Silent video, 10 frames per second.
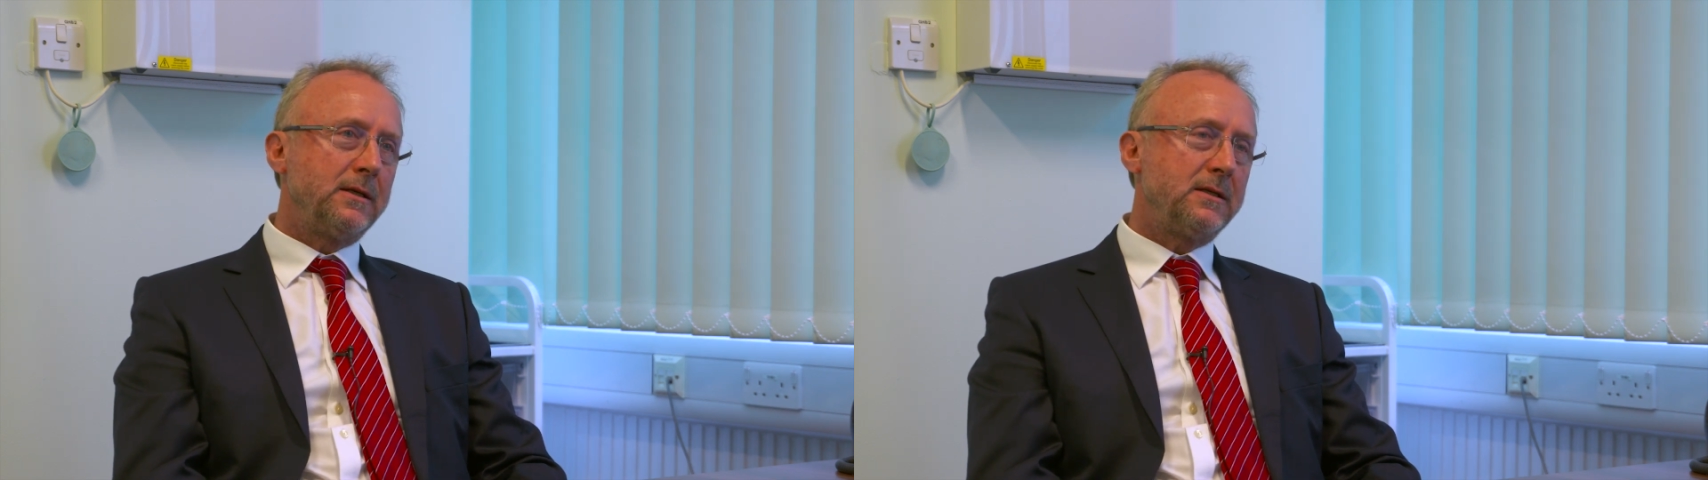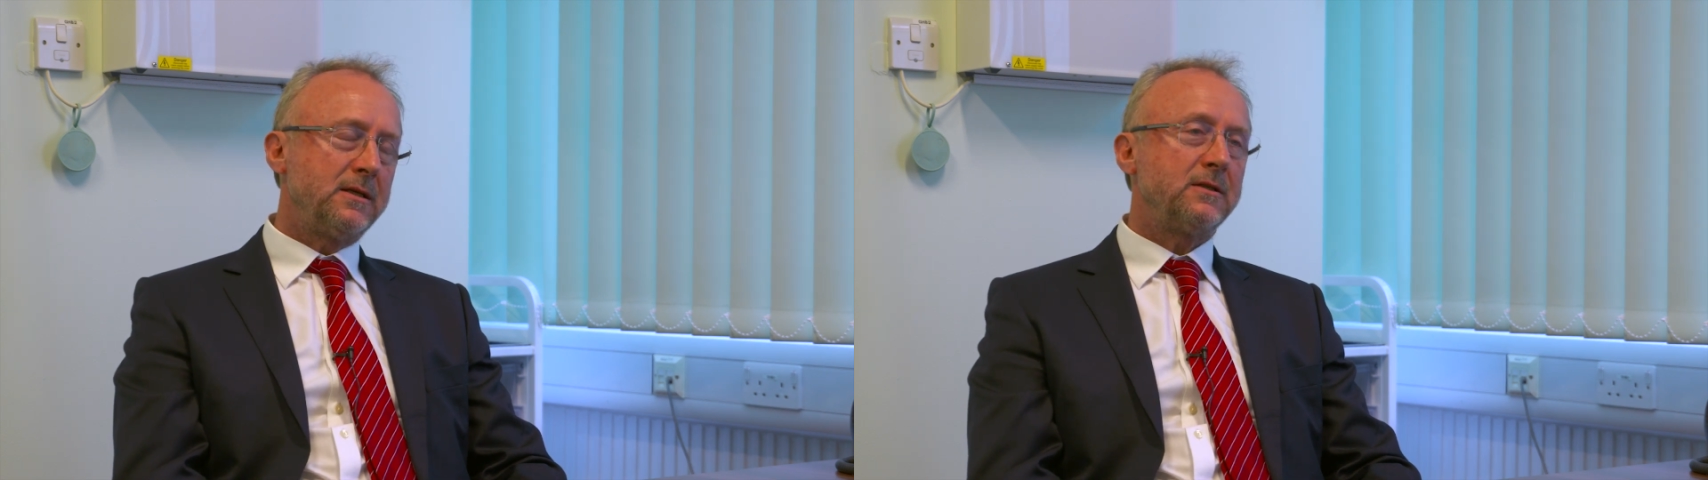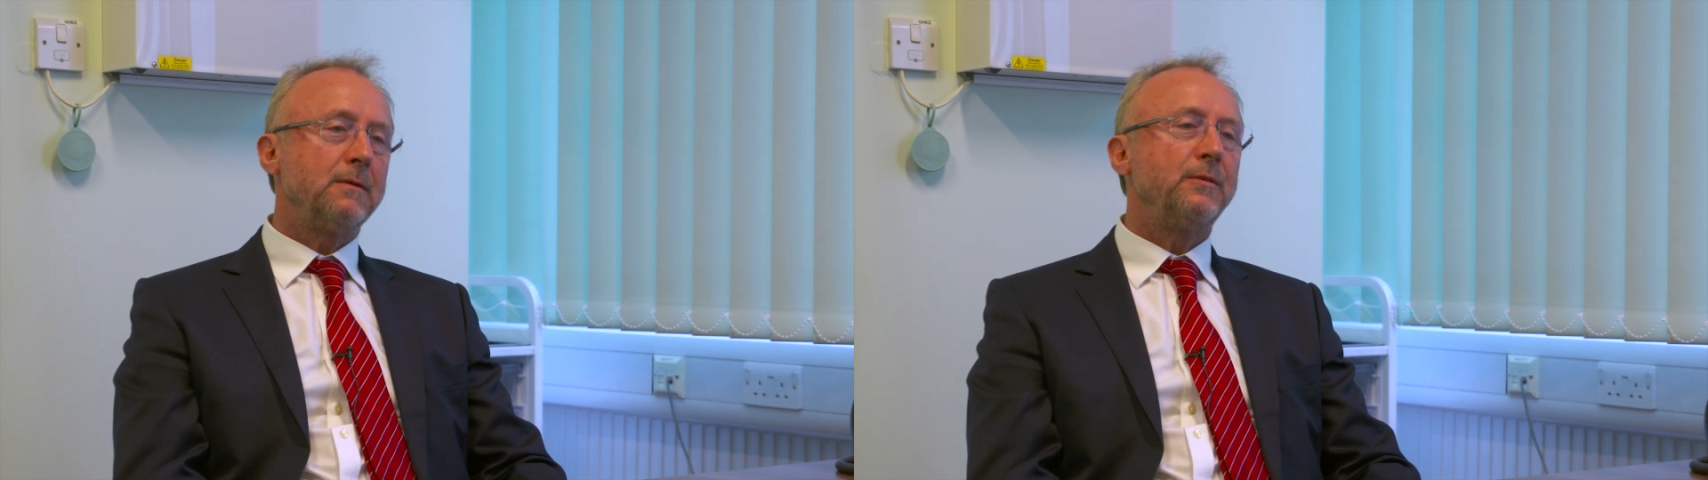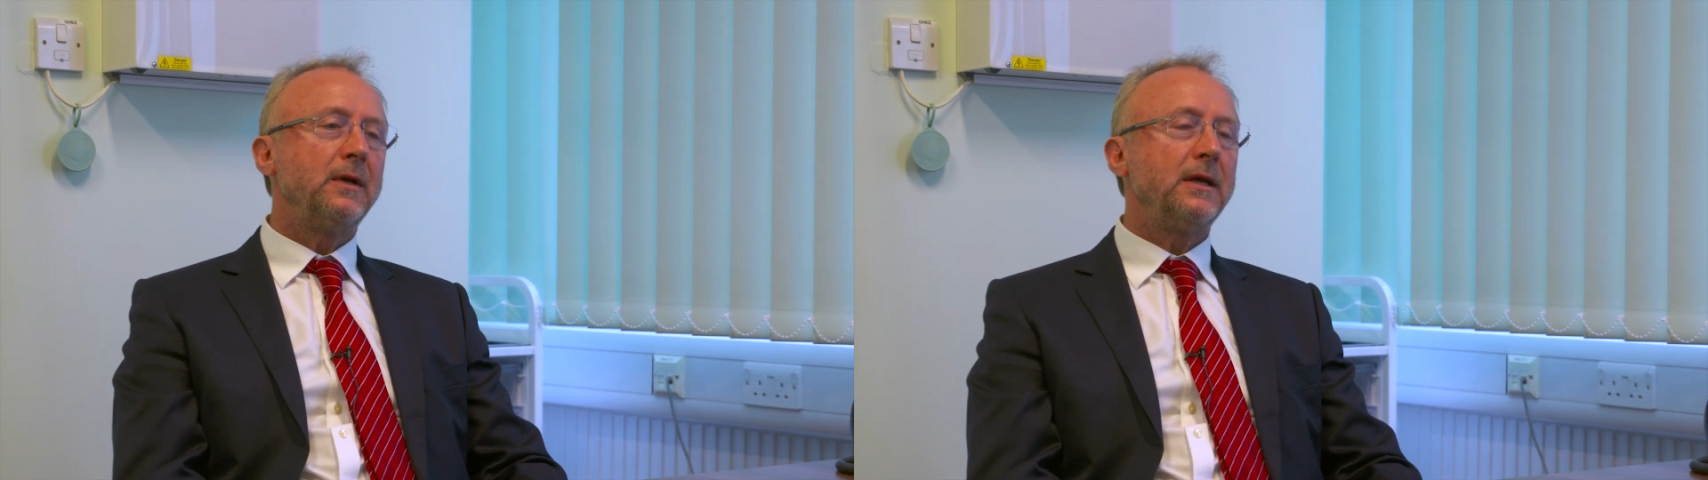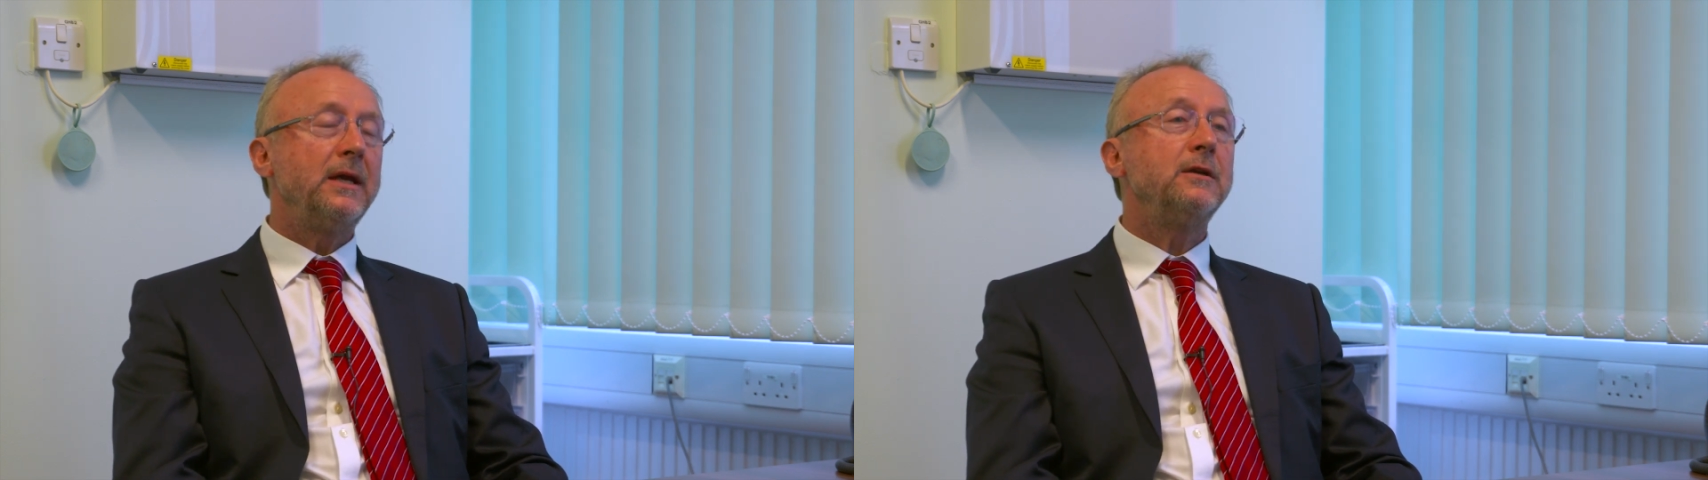
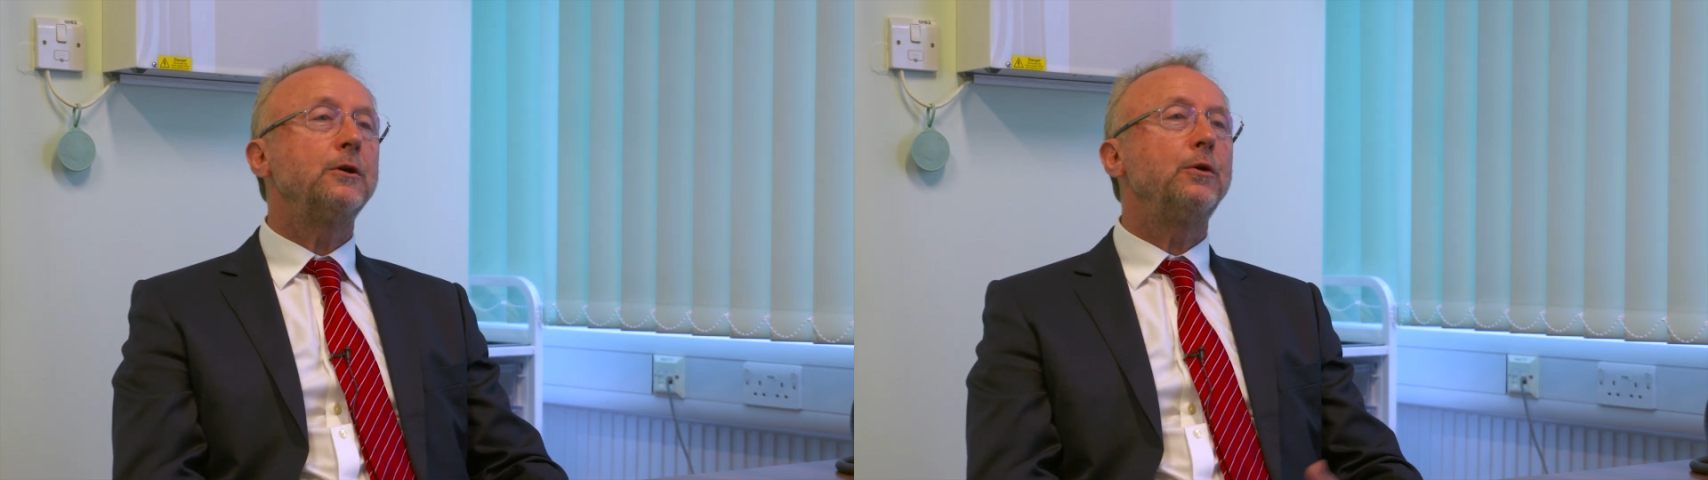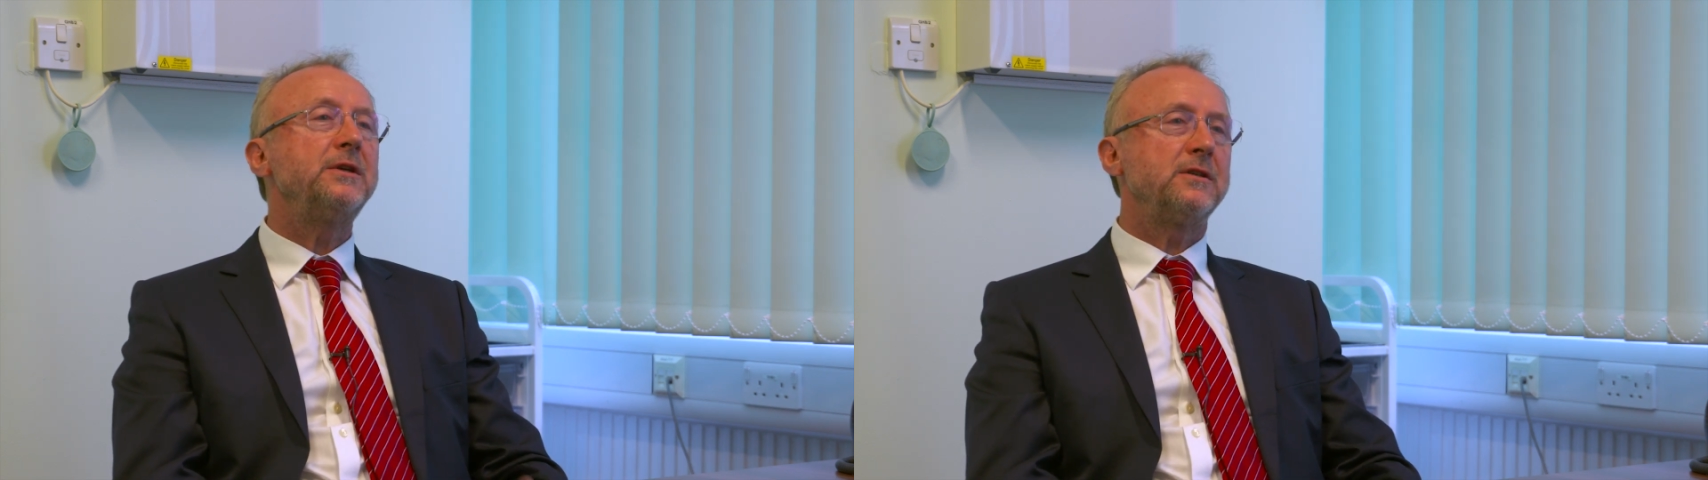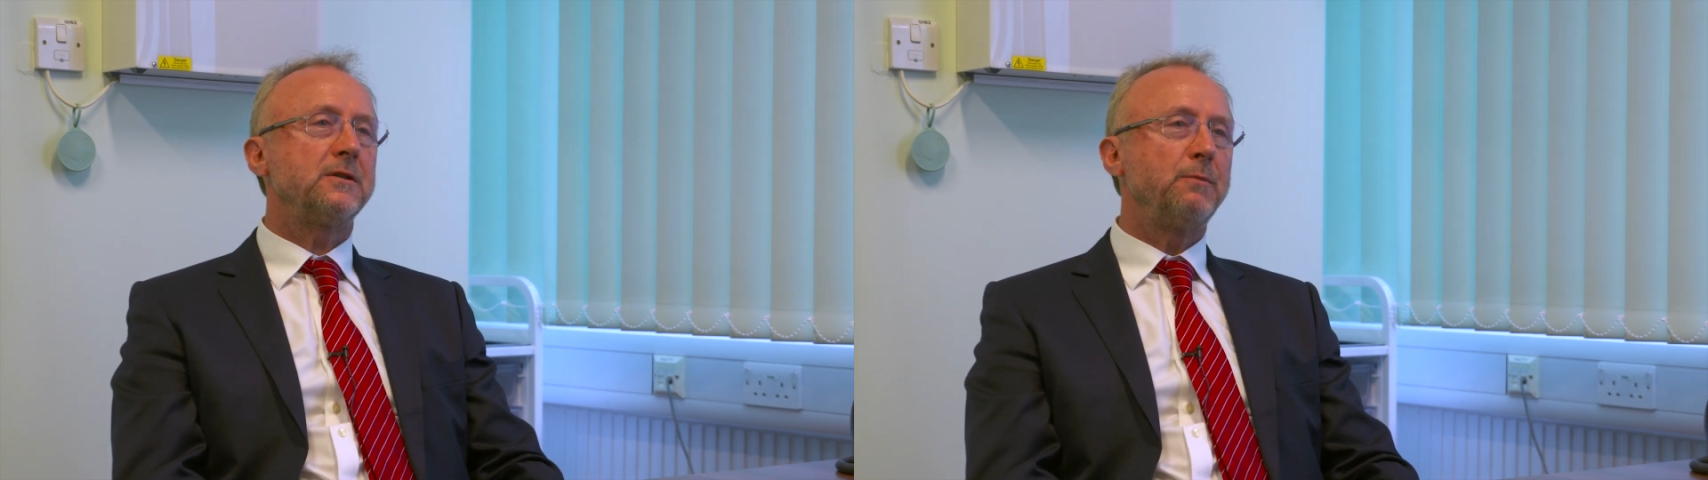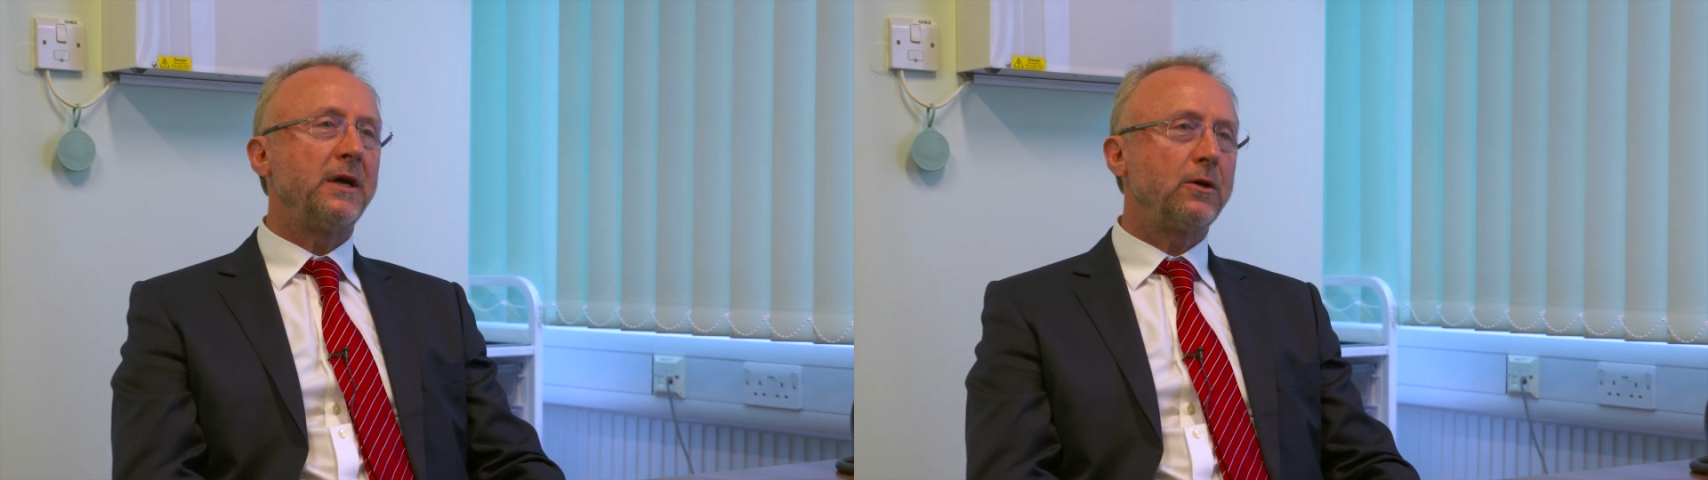system increases my